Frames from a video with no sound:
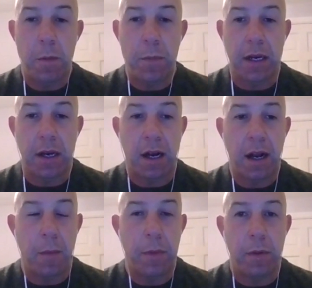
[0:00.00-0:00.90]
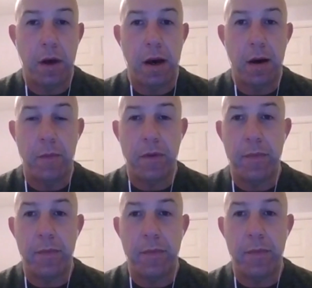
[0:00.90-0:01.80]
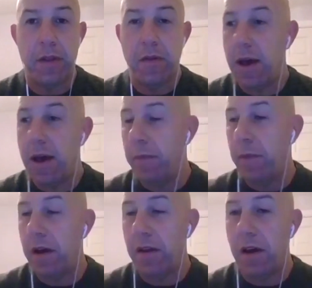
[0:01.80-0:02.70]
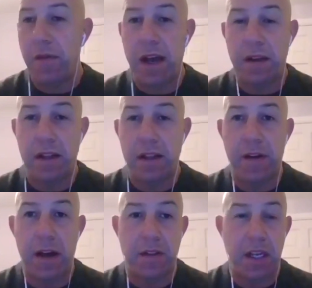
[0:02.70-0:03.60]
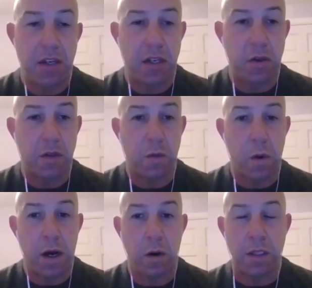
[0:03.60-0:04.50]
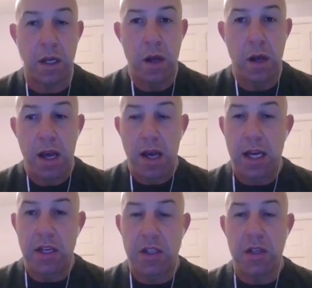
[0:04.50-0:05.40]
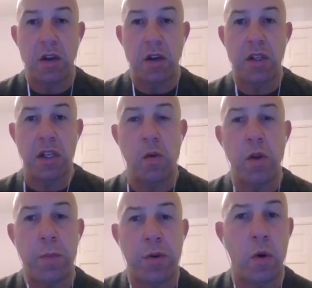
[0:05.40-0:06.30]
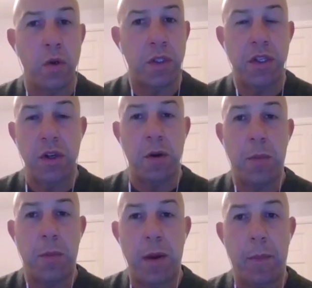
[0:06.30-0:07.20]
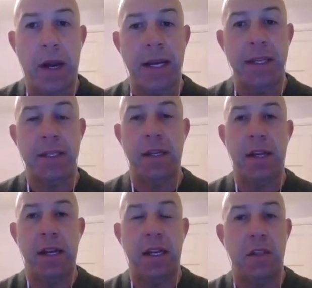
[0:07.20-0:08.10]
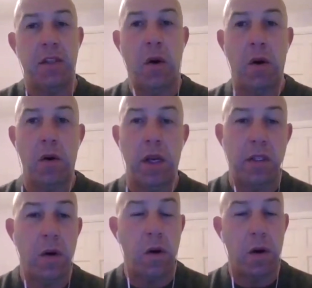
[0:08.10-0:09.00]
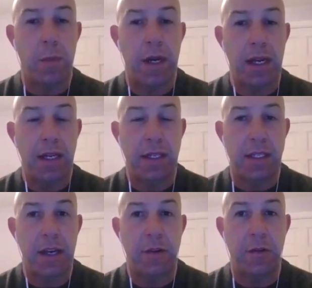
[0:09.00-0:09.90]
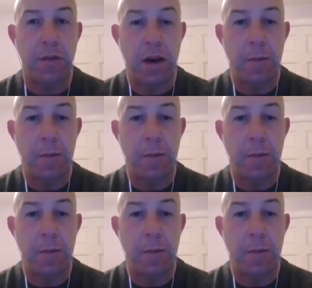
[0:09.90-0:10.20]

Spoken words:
bigger club than them, and they've had the issues as well. So it just goes to show all the precautions you can put in place, and it's not completely safe.